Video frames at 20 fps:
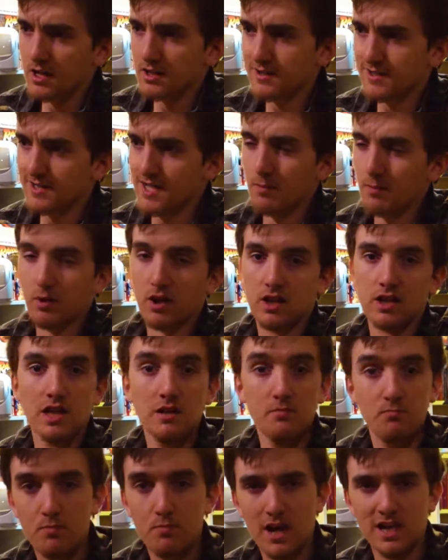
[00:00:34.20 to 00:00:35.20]
typically
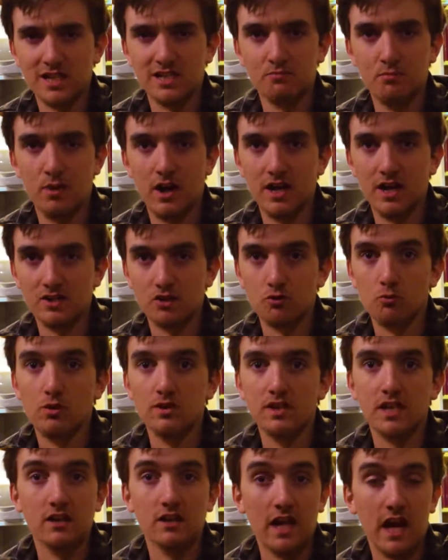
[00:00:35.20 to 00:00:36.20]
Best Buy is the one
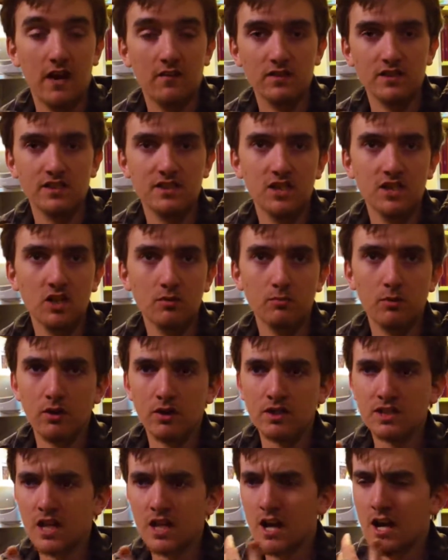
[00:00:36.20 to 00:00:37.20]
that'll have the
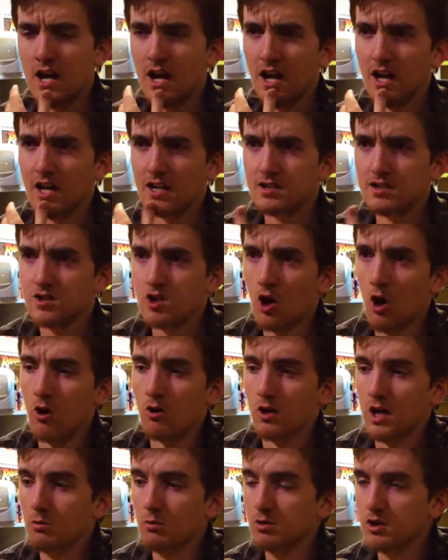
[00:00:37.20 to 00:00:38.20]
steelbooks, and
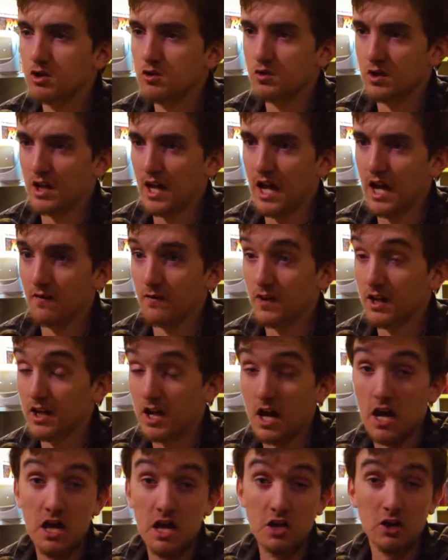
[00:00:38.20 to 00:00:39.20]
Target will usually have like
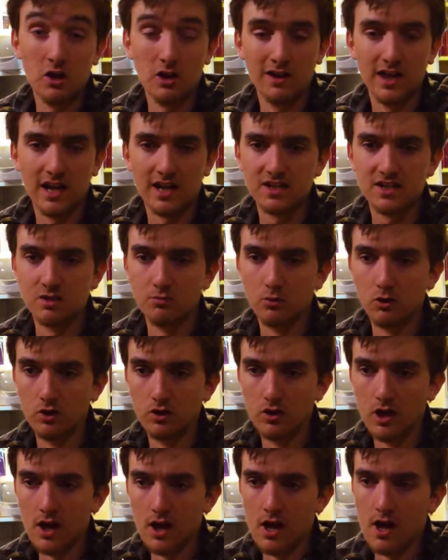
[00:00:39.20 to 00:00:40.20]
a
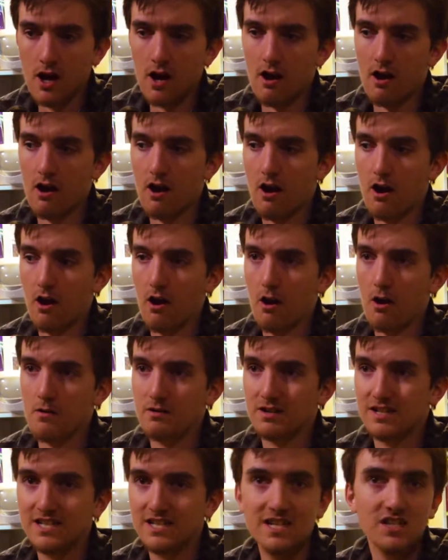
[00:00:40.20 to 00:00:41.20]
collectible
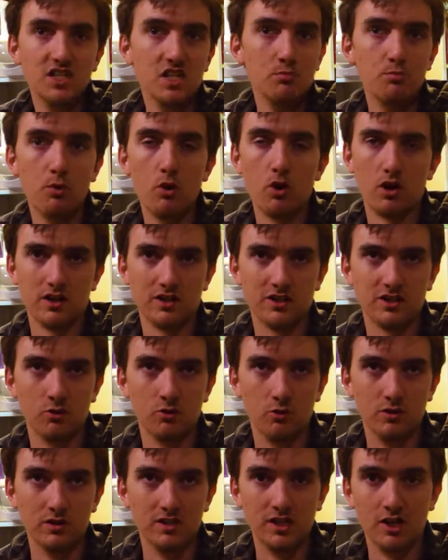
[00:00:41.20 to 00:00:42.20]
digibook of
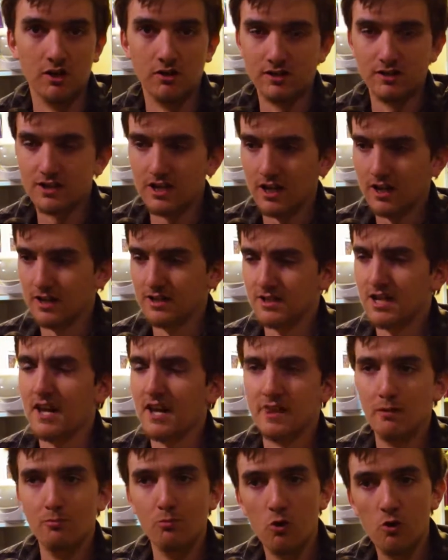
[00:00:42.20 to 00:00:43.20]
sorts. You know, it's like it's
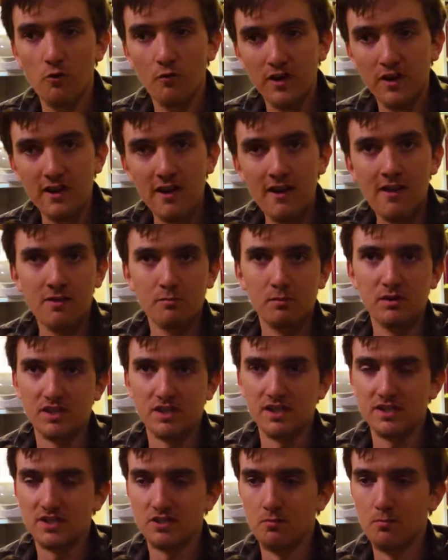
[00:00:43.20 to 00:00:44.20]
got the movie, there's
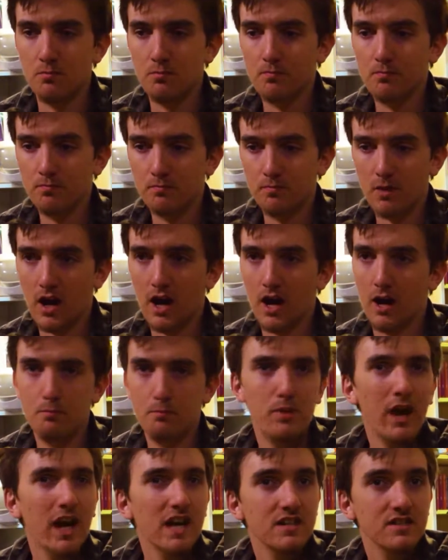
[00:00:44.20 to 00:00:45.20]
like some
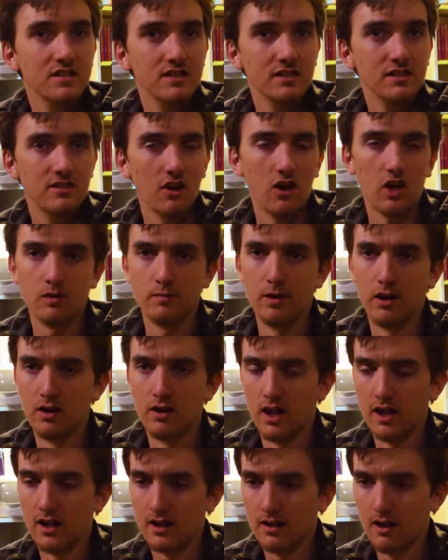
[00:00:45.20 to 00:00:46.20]
pages in it talking about
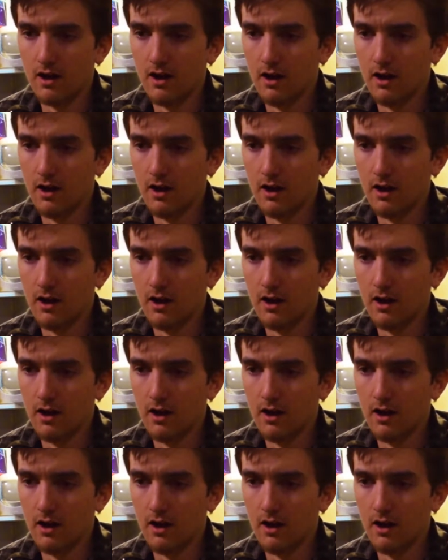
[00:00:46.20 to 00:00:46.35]
like